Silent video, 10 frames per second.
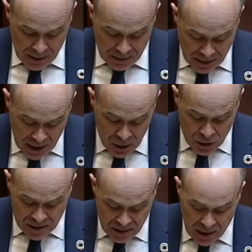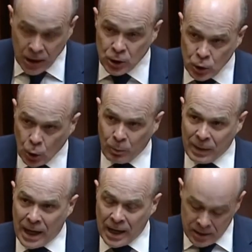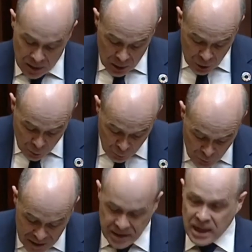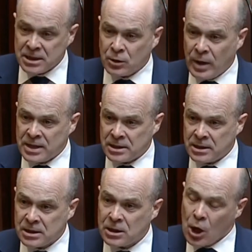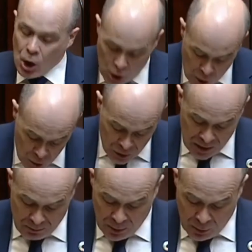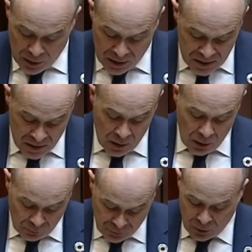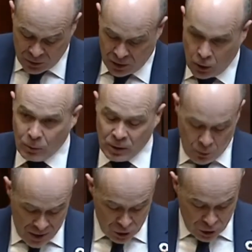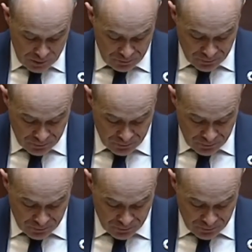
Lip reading: the HSE had no plan to retest the residents or the employees of the nursing home in question.